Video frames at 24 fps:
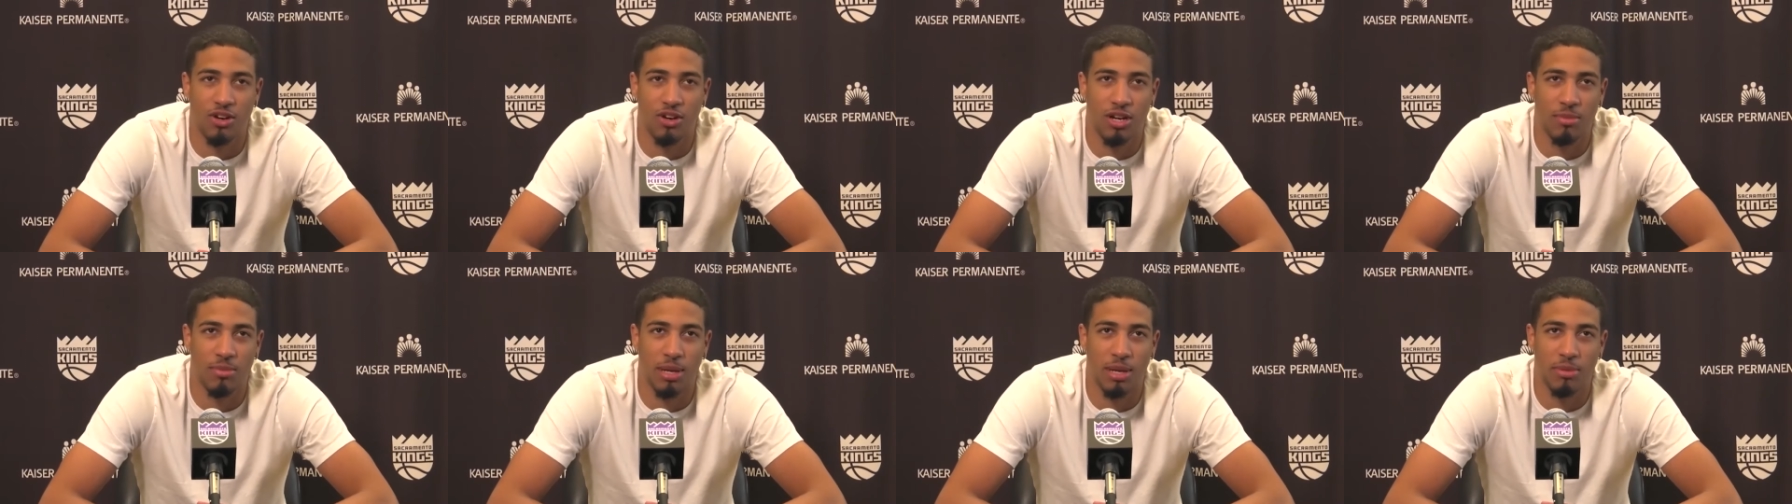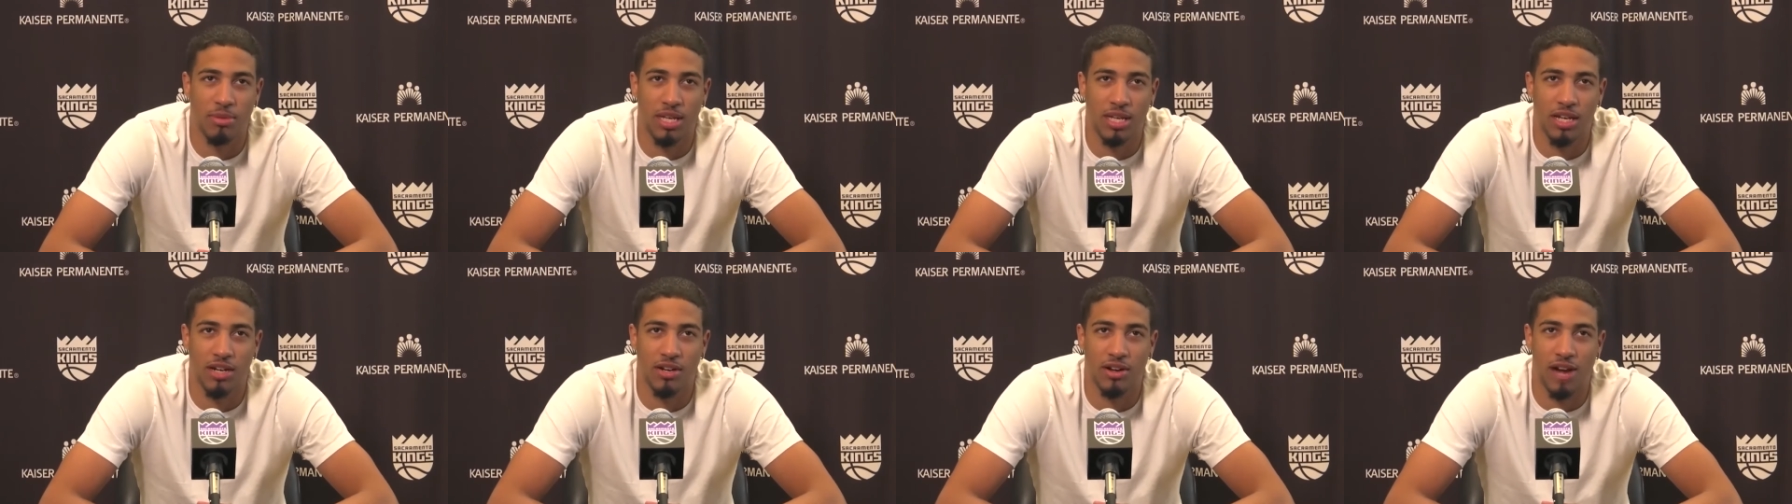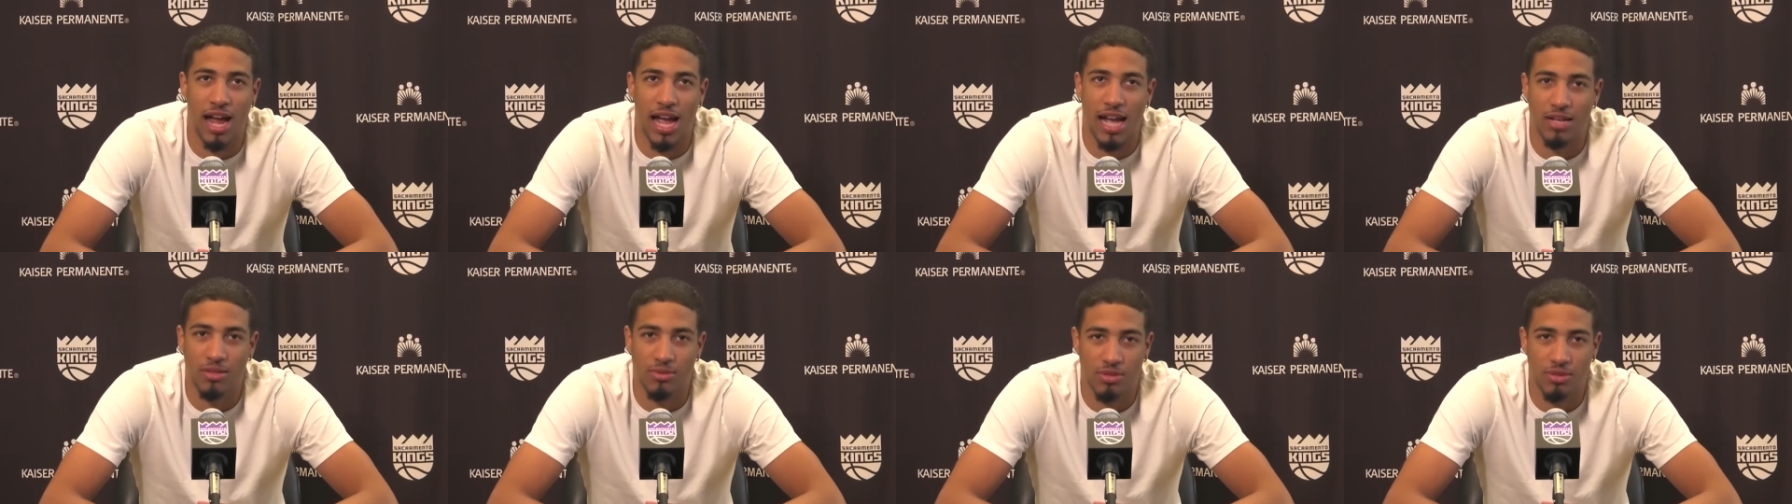and I'm able to
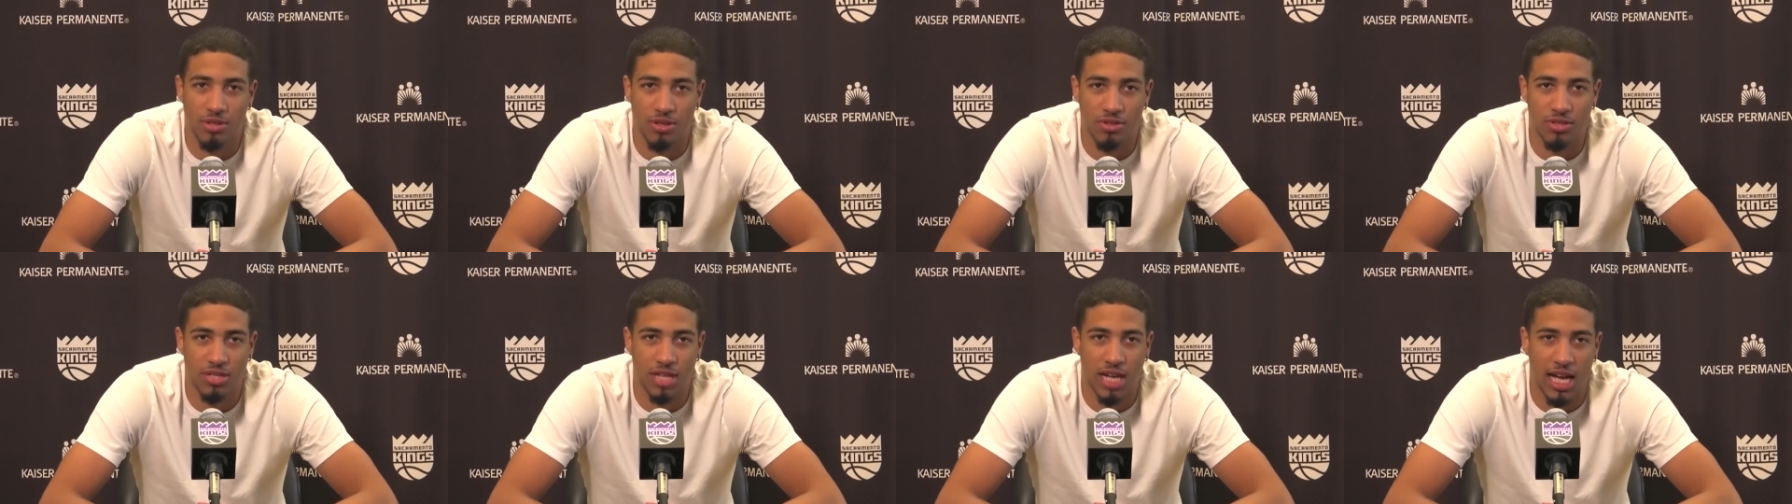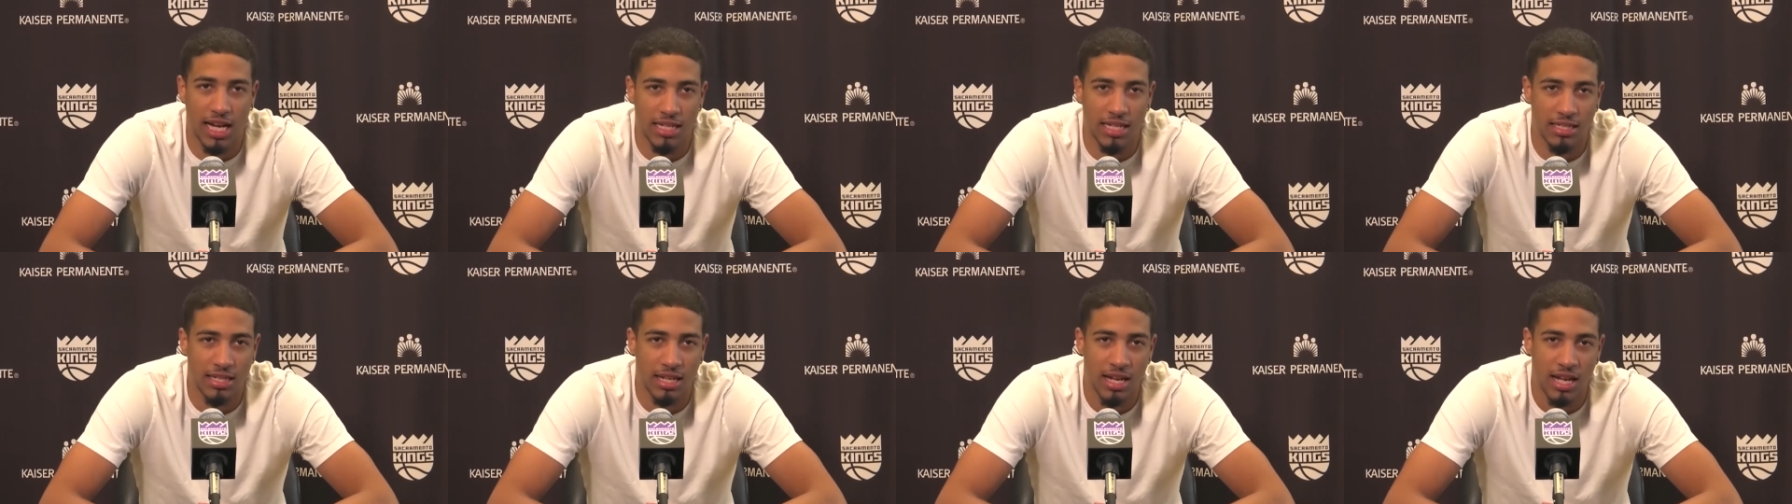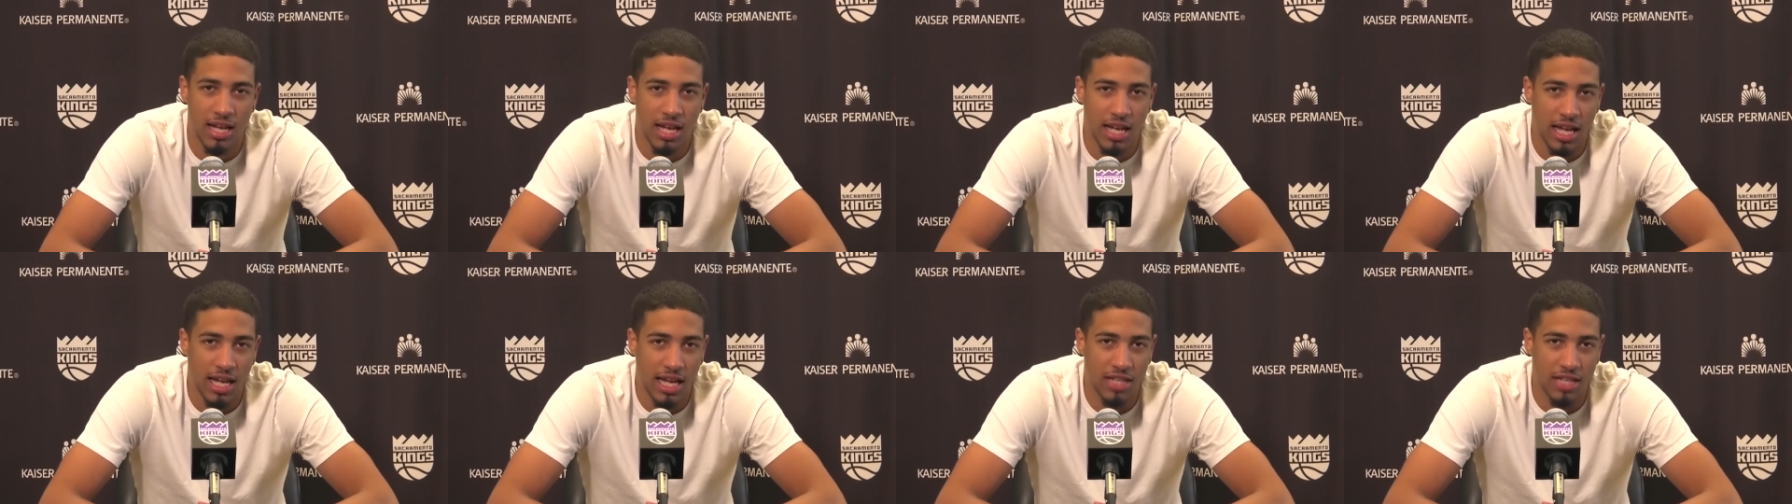interact with those guys
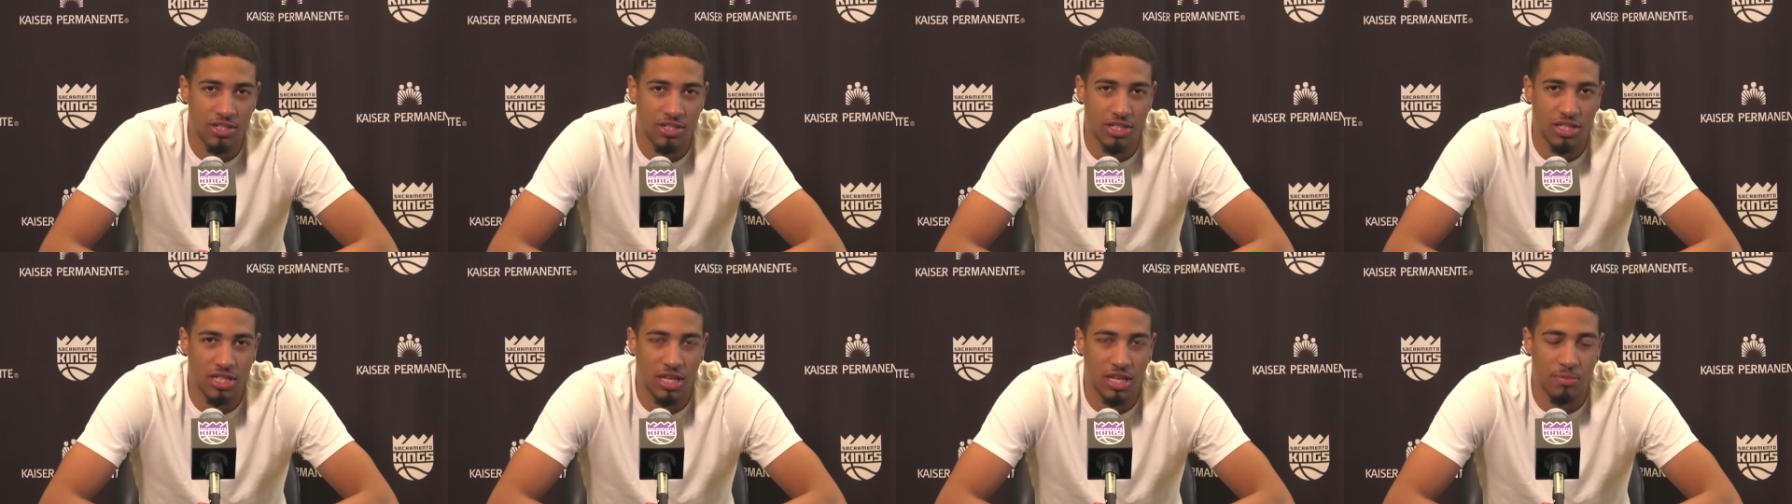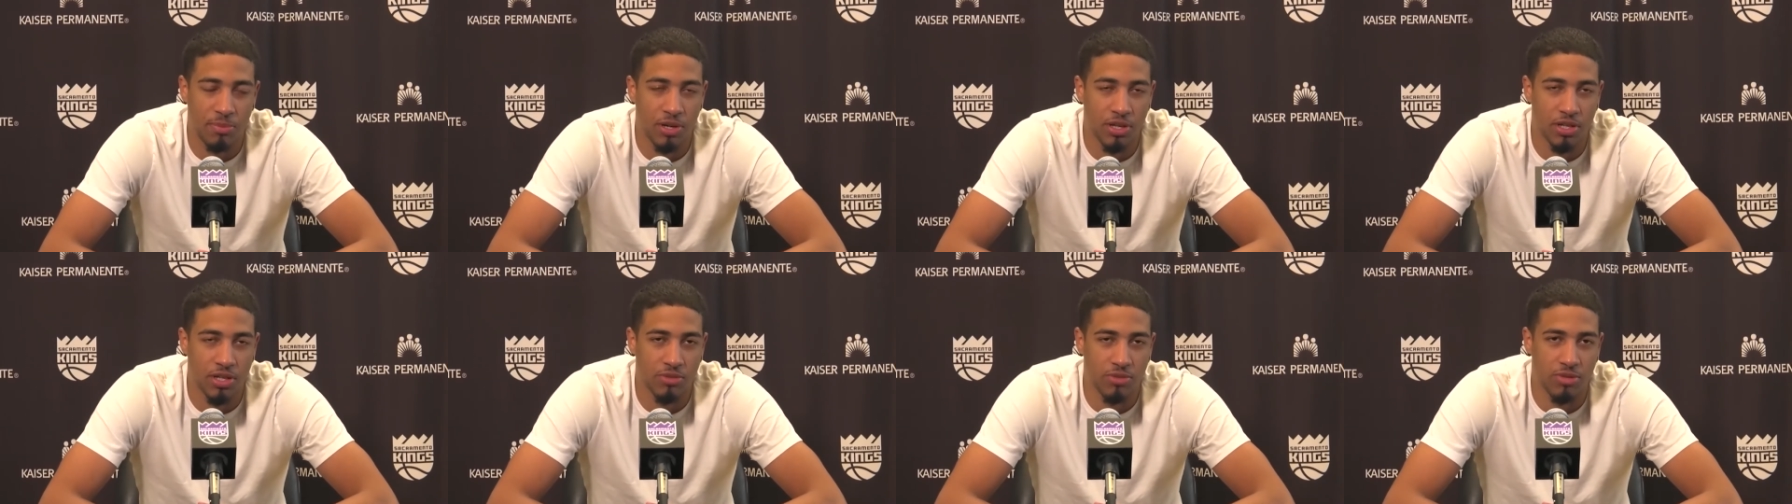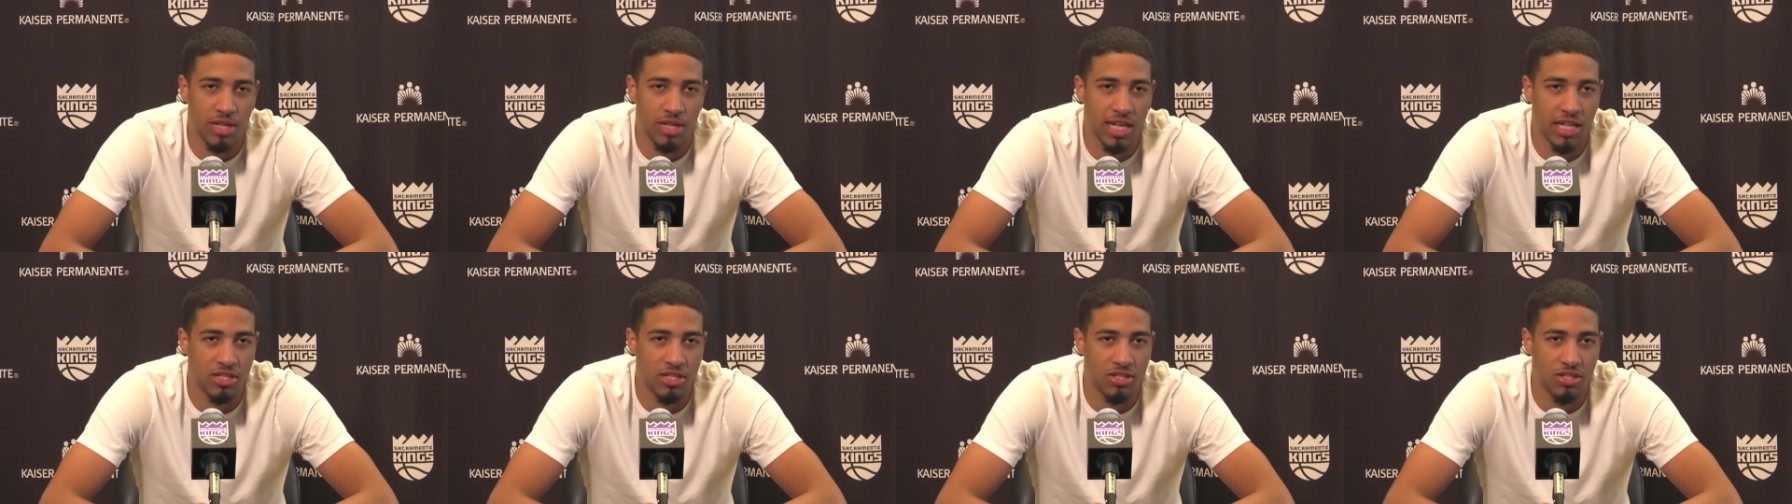and just keep building
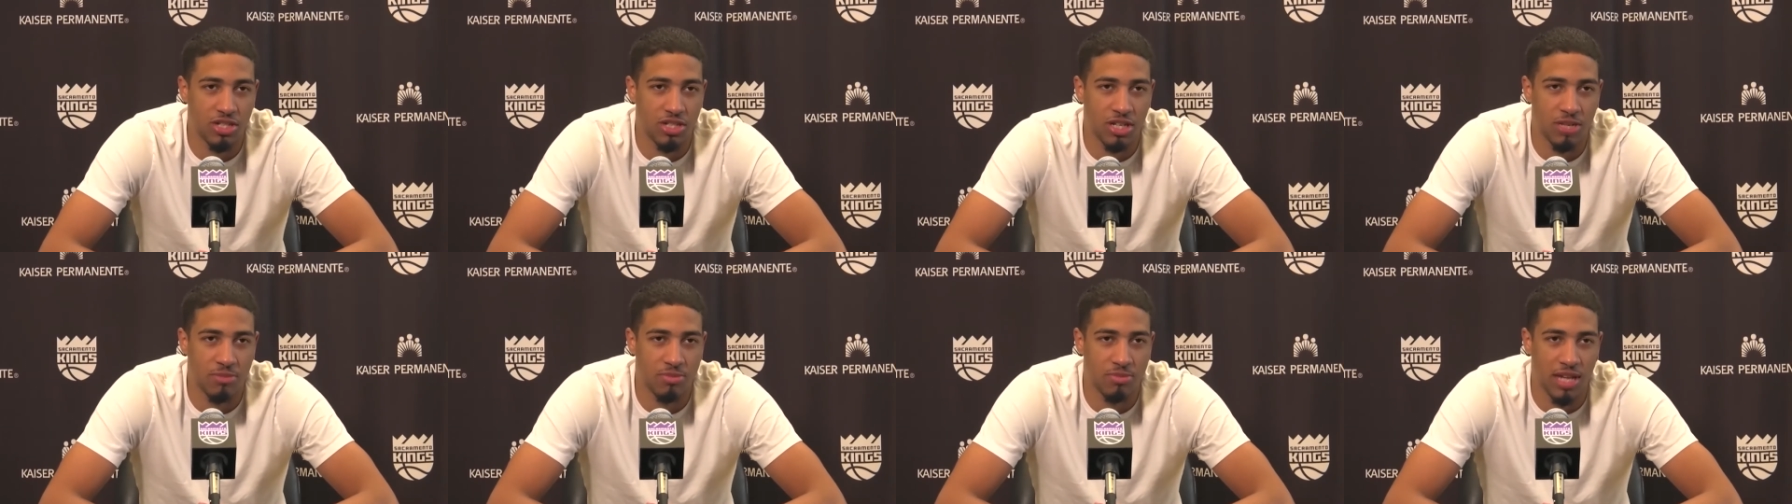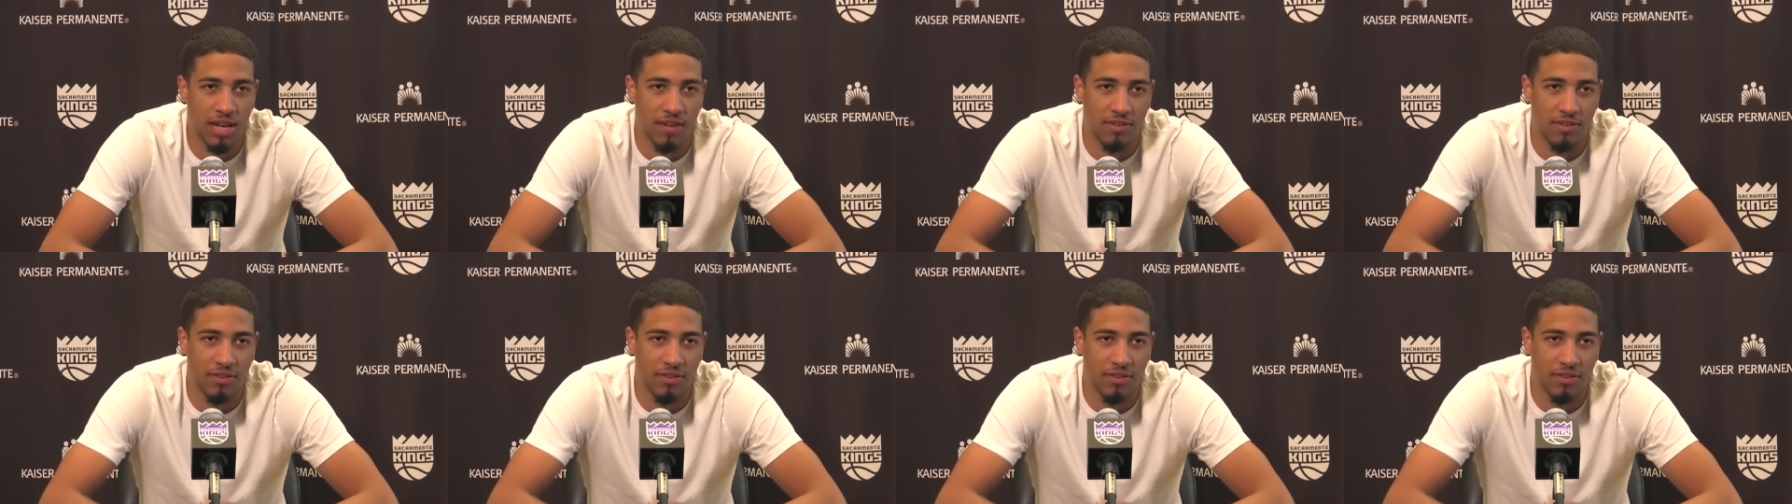relationships.